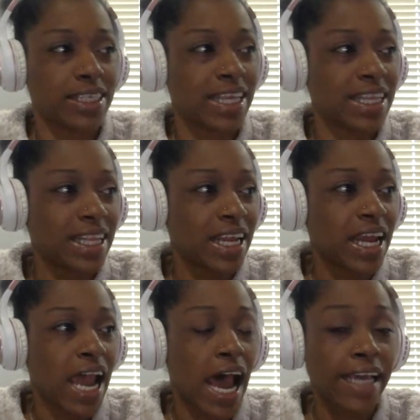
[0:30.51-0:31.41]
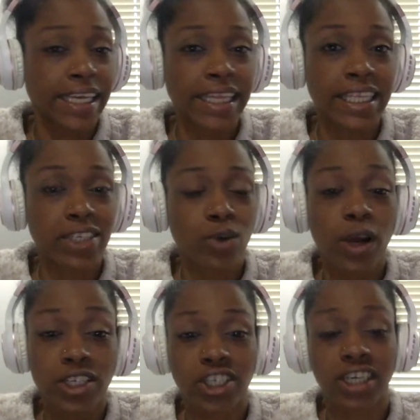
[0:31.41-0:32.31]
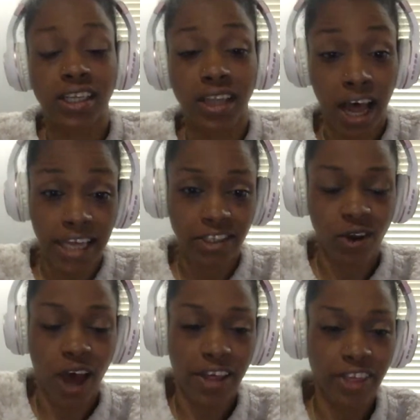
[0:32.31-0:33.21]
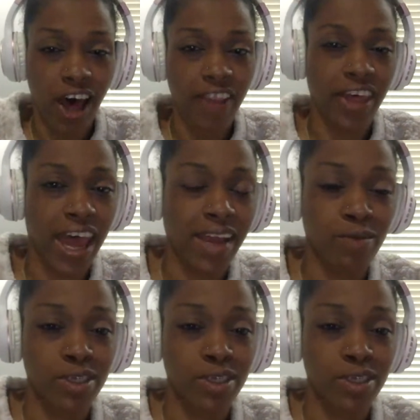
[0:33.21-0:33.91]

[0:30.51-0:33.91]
And I get this question a lot, so I thought that